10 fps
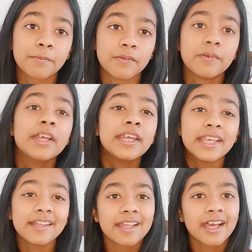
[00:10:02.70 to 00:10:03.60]
will
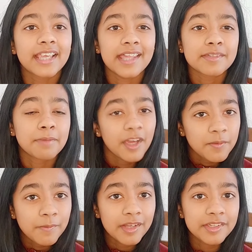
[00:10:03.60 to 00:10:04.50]
either get some
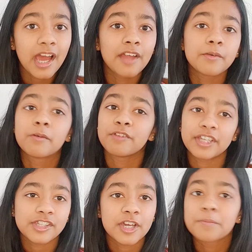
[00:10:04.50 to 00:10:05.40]
homework done or
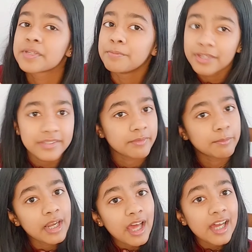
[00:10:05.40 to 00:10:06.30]
finish up some notes from
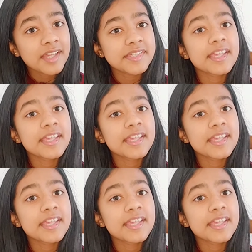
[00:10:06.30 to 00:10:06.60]
class,